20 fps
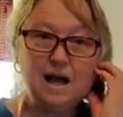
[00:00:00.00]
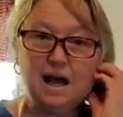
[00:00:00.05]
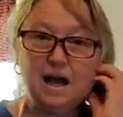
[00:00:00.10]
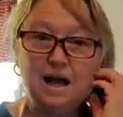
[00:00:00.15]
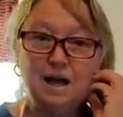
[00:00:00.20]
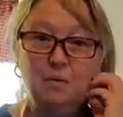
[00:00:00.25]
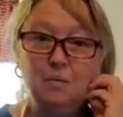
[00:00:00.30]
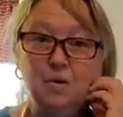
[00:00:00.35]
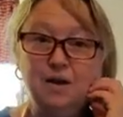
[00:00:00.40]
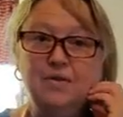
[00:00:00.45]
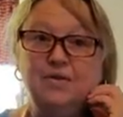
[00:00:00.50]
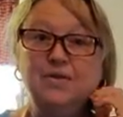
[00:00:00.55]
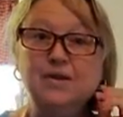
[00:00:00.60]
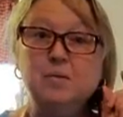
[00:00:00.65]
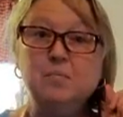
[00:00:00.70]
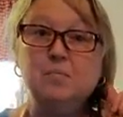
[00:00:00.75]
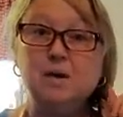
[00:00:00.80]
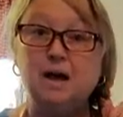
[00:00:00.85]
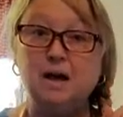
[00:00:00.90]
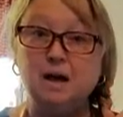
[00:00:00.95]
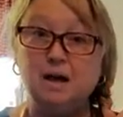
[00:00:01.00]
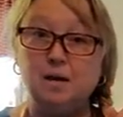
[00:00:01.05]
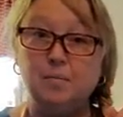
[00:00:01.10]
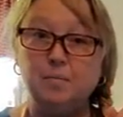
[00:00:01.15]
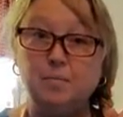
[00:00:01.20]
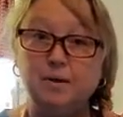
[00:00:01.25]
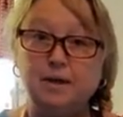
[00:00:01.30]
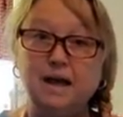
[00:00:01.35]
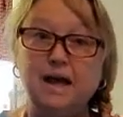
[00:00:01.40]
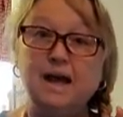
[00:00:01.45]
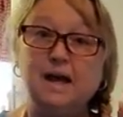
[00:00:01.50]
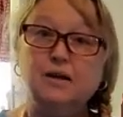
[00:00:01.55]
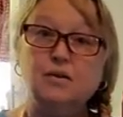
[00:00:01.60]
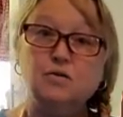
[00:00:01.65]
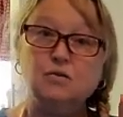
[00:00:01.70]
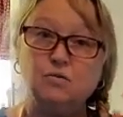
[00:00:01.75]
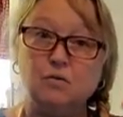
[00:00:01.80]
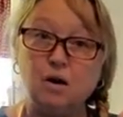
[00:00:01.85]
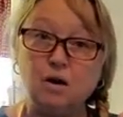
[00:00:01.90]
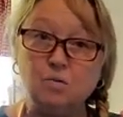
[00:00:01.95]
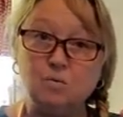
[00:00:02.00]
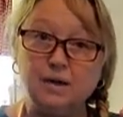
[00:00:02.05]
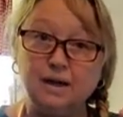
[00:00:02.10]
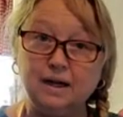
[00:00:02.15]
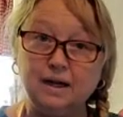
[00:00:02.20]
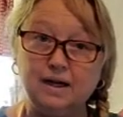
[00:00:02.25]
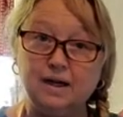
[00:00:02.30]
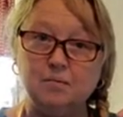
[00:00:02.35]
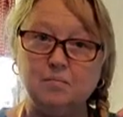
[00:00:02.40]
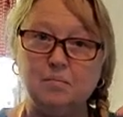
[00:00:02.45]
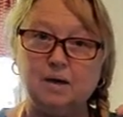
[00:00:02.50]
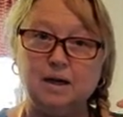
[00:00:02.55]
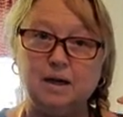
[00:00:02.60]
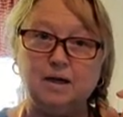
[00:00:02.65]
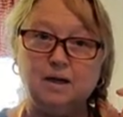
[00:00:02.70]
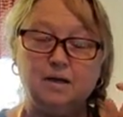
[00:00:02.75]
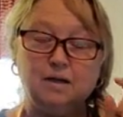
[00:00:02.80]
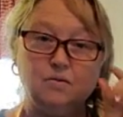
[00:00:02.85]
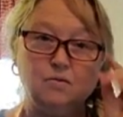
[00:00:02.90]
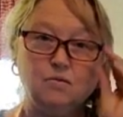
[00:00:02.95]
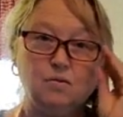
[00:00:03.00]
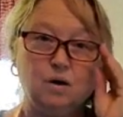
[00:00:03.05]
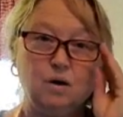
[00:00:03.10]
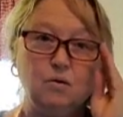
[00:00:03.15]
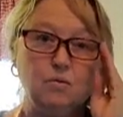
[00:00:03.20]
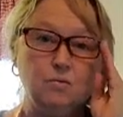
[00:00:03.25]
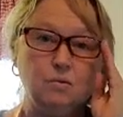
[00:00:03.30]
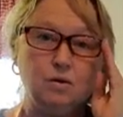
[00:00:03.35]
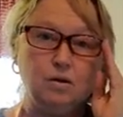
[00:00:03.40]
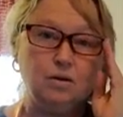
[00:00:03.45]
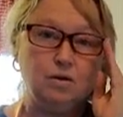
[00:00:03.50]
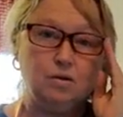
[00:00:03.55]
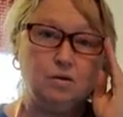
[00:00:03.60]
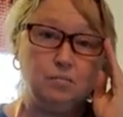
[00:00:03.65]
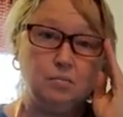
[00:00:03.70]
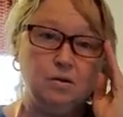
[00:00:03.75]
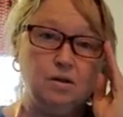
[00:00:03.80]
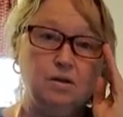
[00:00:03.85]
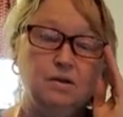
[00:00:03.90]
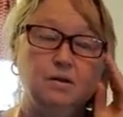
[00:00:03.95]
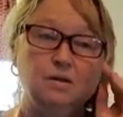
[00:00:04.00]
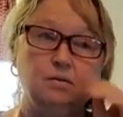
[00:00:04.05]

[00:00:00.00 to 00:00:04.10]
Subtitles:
I want them up and growing in my grow room